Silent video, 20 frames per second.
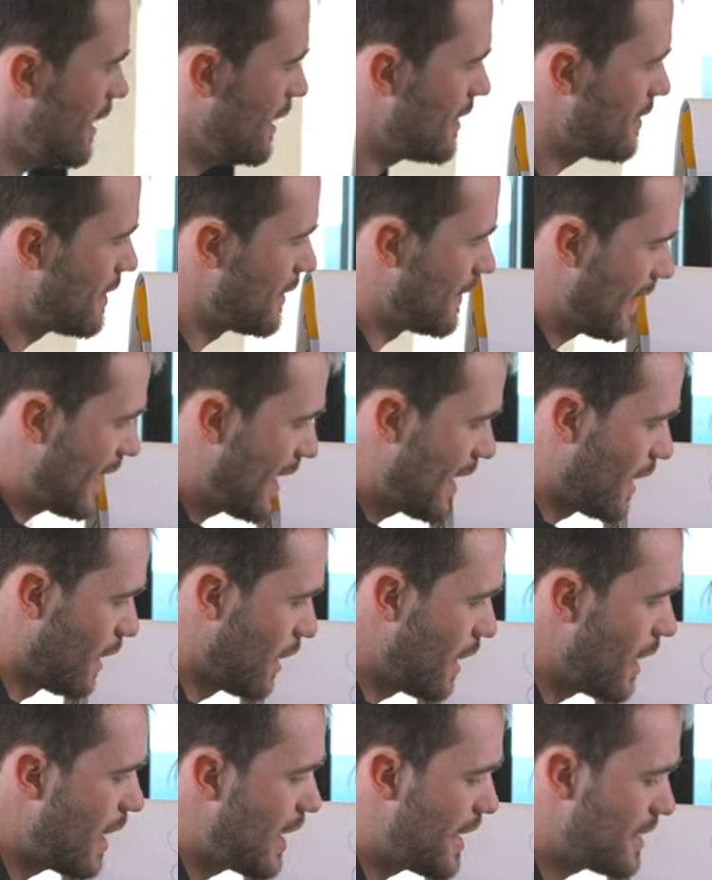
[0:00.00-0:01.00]
And then they had
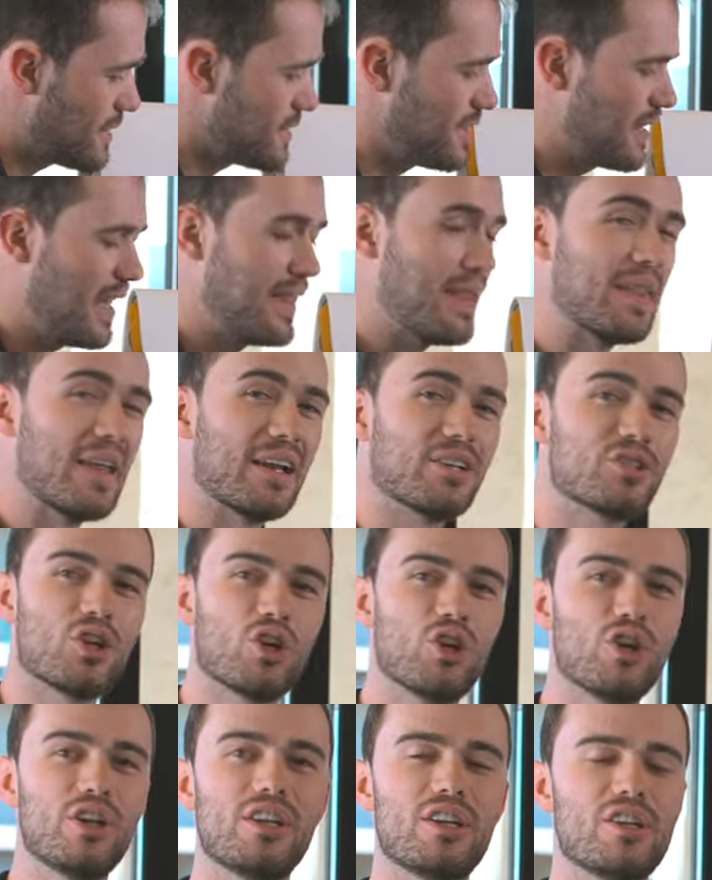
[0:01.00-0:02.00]
a loss. And then that
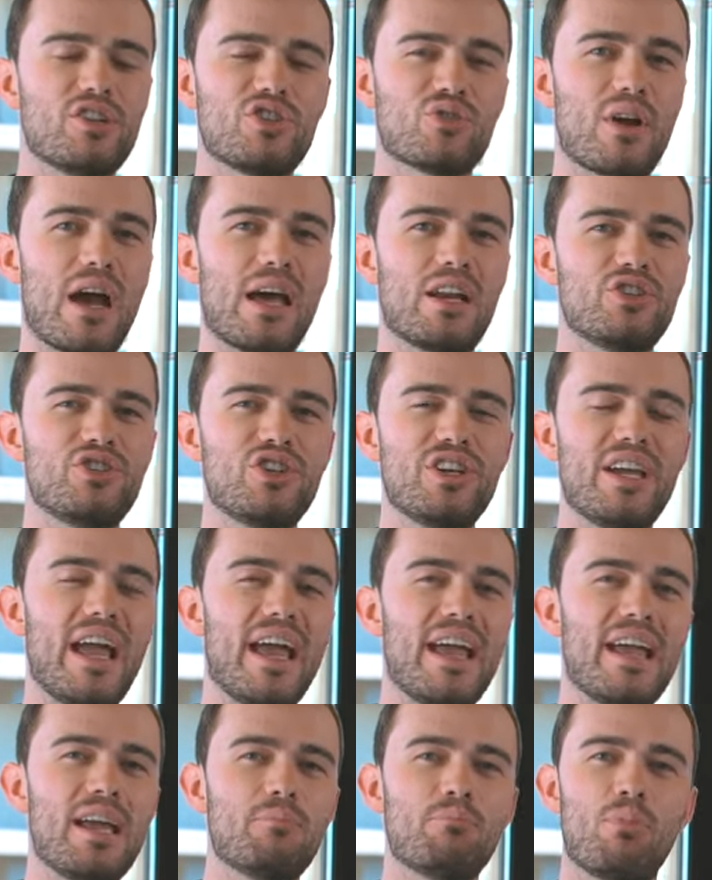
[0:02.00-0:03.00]
turned into strategy
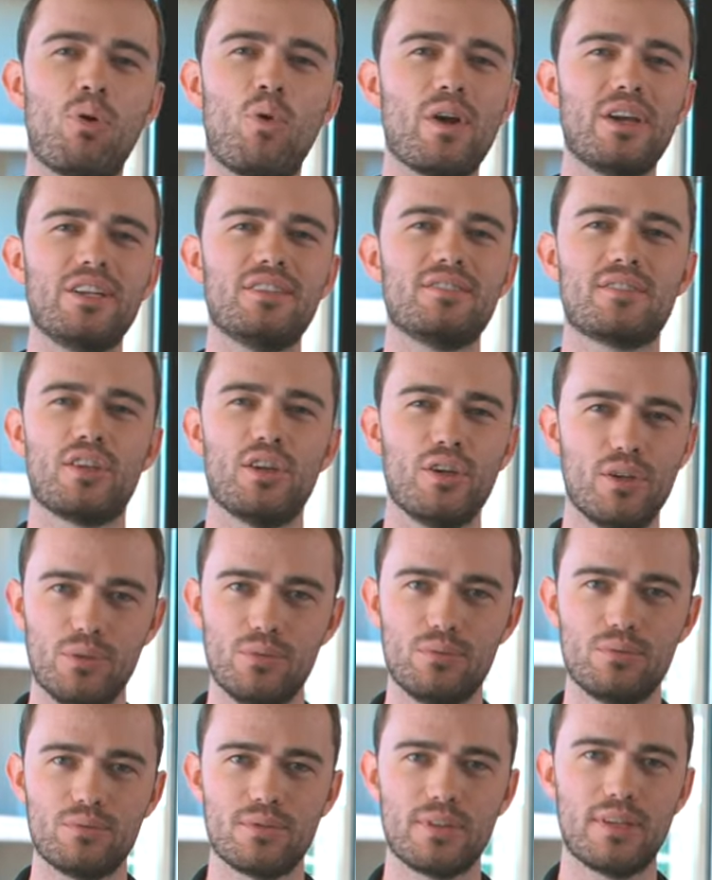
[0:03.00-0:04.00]
A.2.
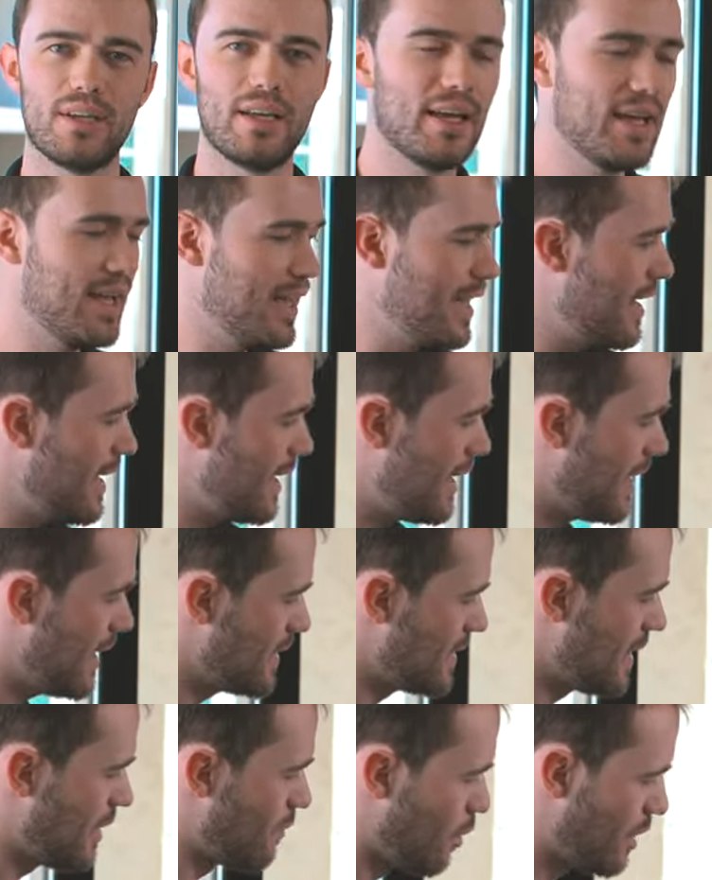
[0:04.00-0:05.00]

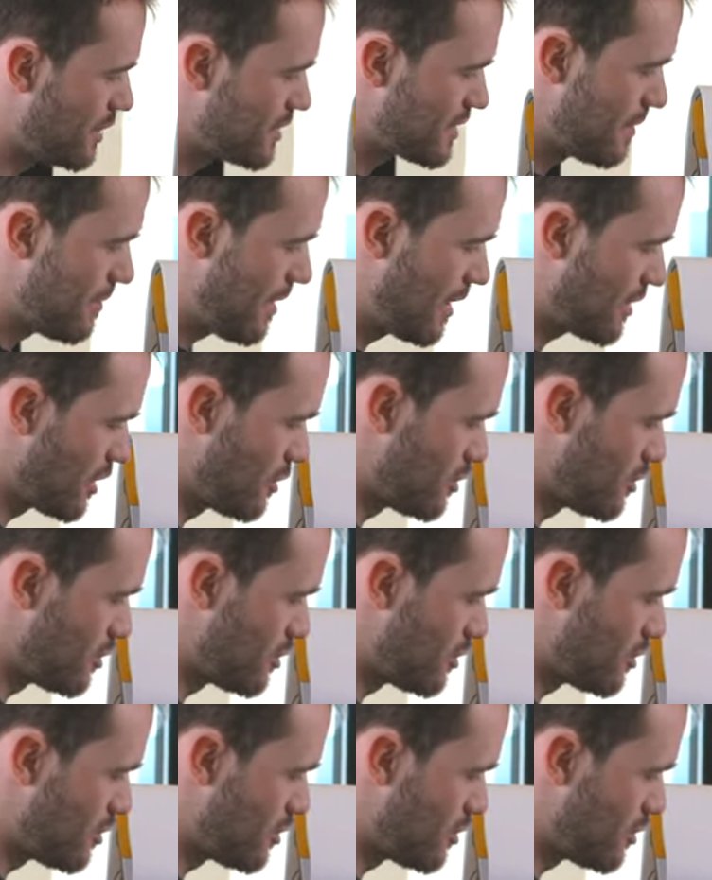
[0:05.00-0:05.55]
And then once they make